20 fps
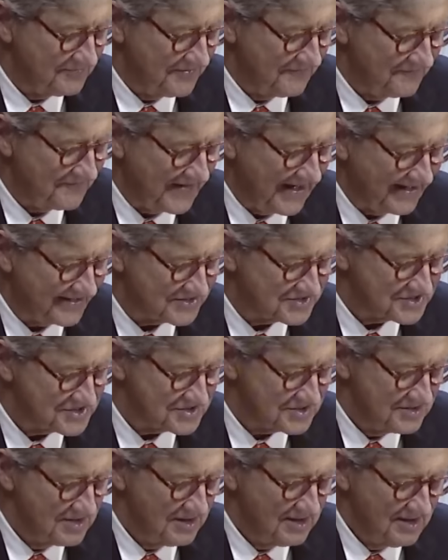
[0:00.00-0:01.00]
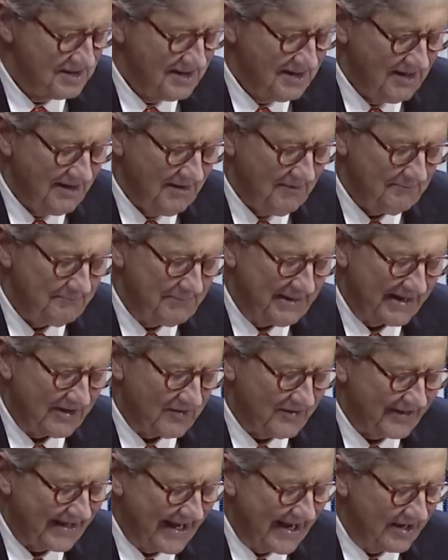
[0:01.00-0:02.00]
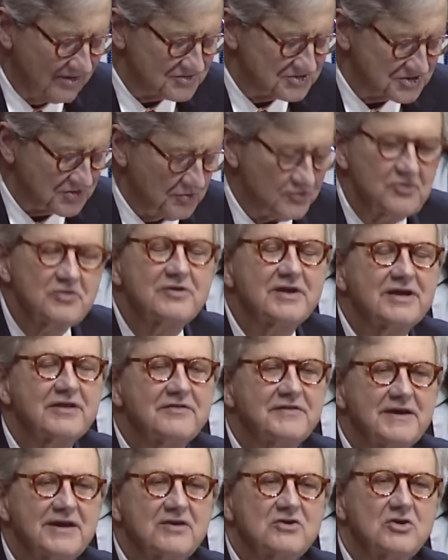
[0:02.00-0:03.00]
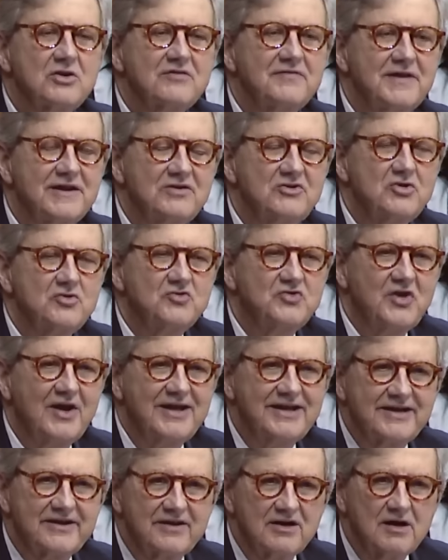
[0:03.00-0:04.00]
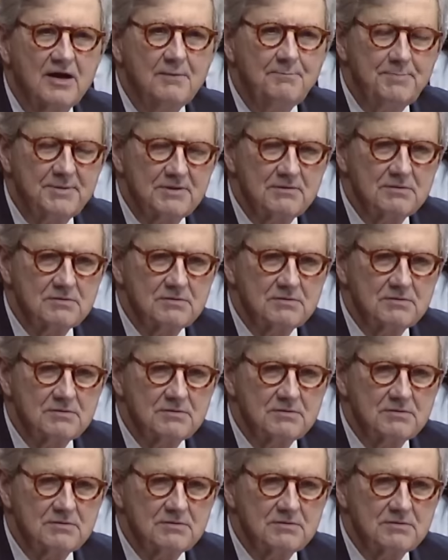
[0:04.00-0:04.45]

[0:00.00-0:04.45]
the facts bear it out. So then you take it up